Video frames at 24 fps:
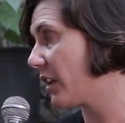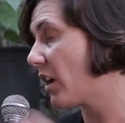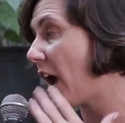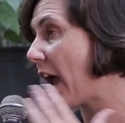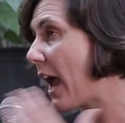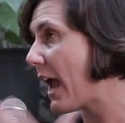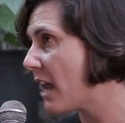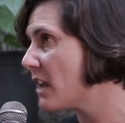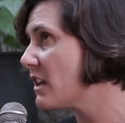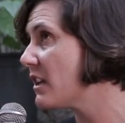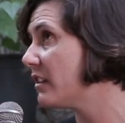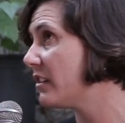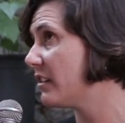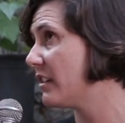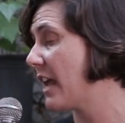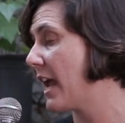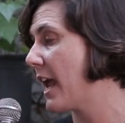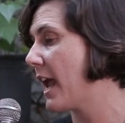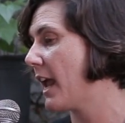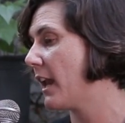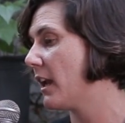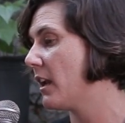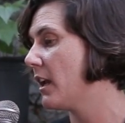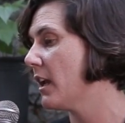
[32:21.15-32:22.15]
I
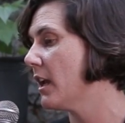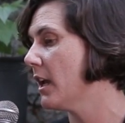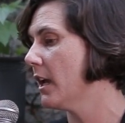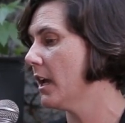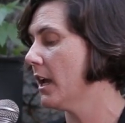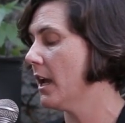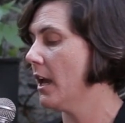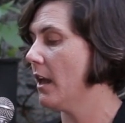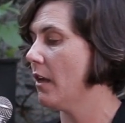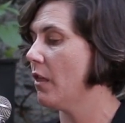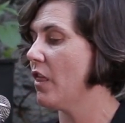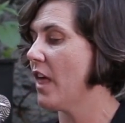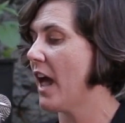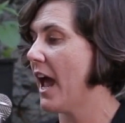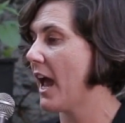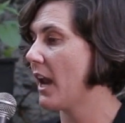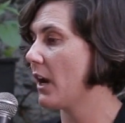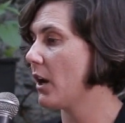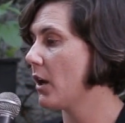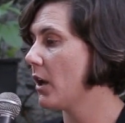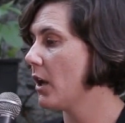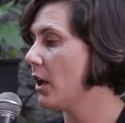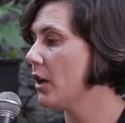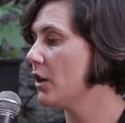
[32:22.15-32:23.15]
understand that
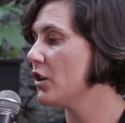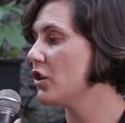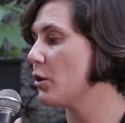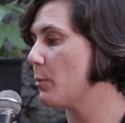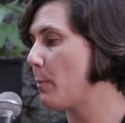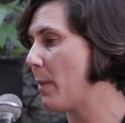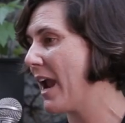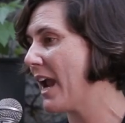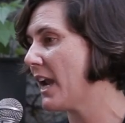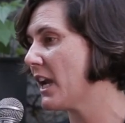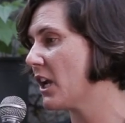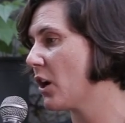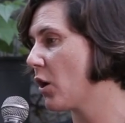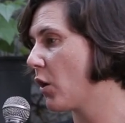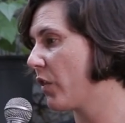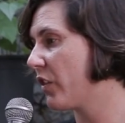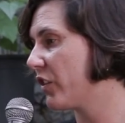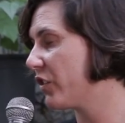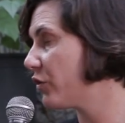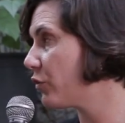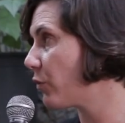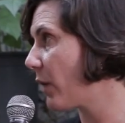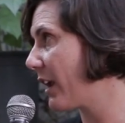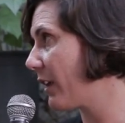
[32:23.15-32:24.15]
depending on the
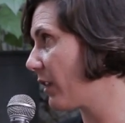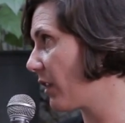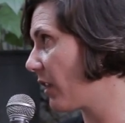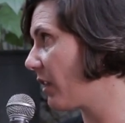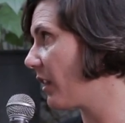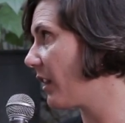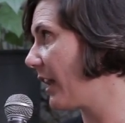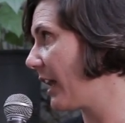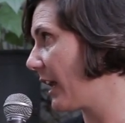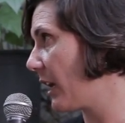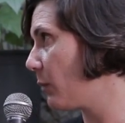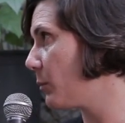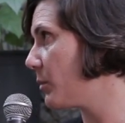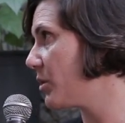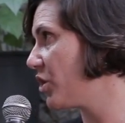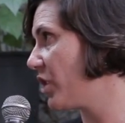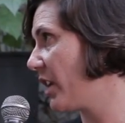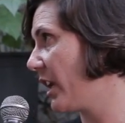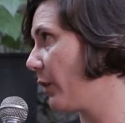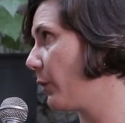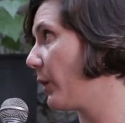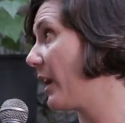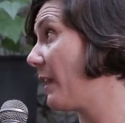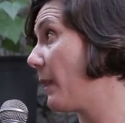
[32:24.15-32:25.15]
strength of the legal
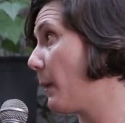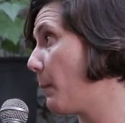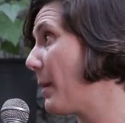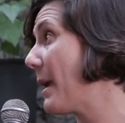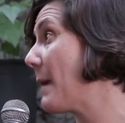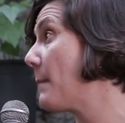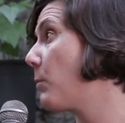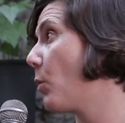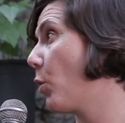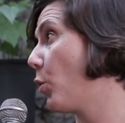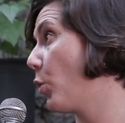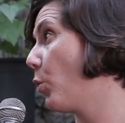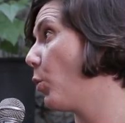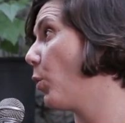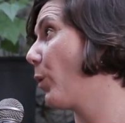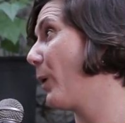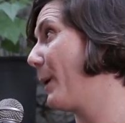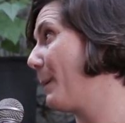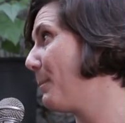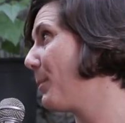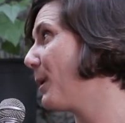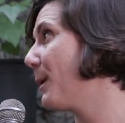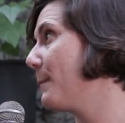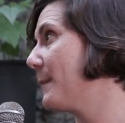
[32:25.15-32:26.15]
machinery and the people who are
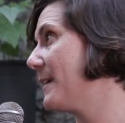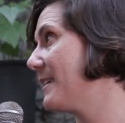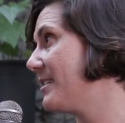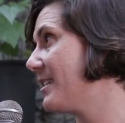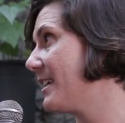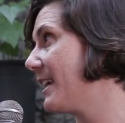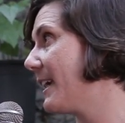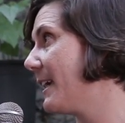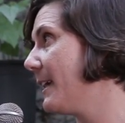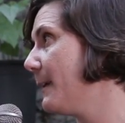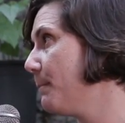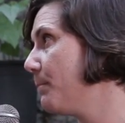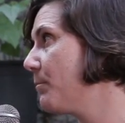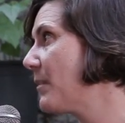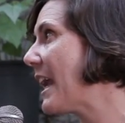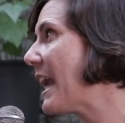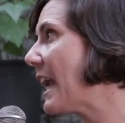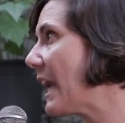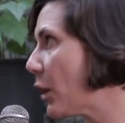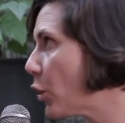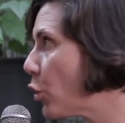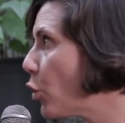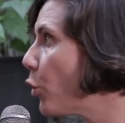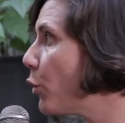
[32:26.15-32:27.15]
implementing it,
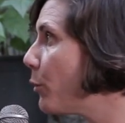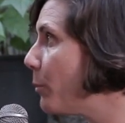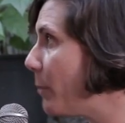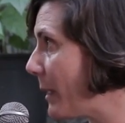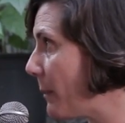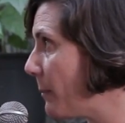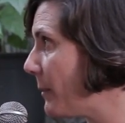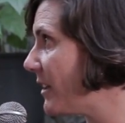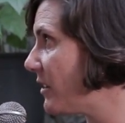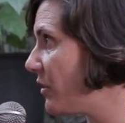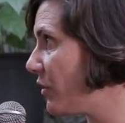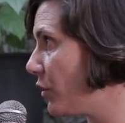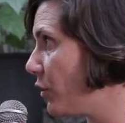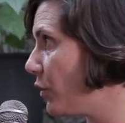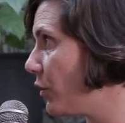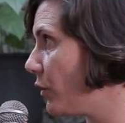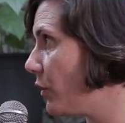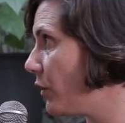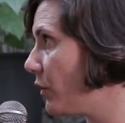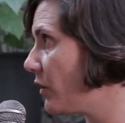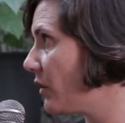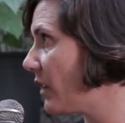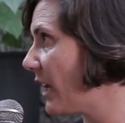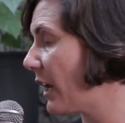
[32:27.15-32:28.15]
it could be
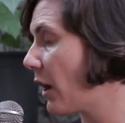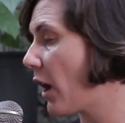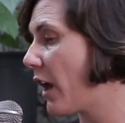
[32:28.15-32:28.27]
misused. And